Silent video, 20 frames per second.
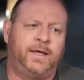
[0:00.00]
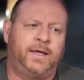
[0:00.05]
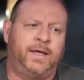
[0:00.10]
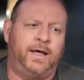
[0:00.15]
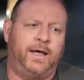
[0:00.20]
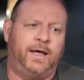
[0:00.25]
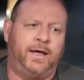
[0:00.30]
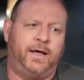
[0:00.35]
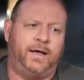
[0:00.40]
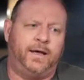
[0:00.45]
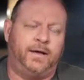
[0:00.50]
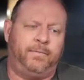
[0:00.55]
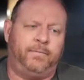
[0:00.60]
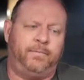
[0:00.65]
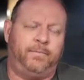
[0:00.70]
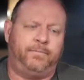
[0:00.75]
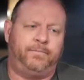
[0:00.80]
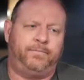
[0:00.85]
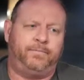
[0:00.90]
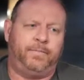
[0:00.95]

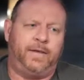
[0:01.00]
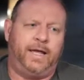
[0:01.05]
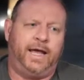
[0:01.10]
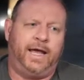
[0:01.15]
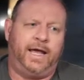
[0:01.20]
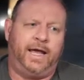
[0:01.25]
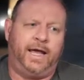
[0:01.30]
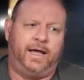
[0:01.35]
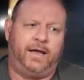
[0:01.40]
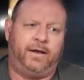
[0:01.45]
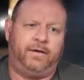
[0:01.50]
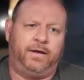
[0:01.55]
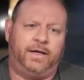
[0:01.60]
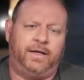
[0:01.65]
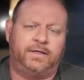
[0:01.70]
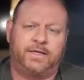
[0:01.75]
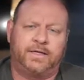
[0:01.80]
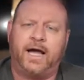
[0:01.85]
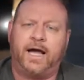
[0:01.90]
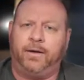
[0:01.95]
and
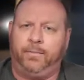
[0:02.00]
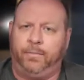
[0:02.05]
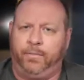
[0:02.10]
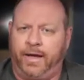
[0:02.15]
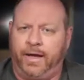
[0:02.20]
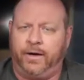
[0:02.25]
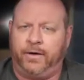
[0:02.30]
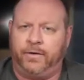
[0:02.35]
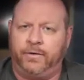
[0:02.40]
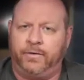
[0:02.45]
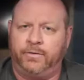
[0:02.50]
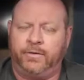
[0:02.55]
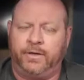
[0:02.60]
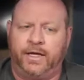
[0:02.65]
it's gotten better.